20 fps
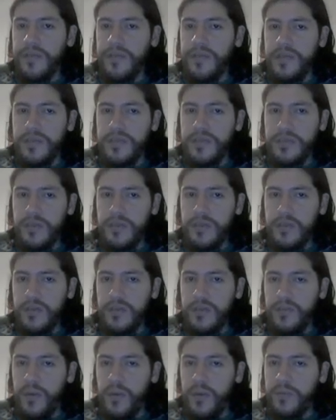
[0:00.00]
this
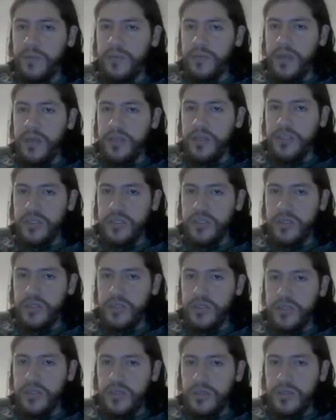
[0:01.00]

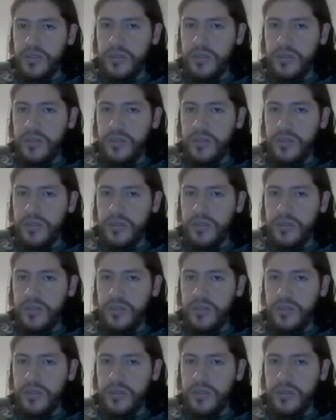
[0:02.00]
population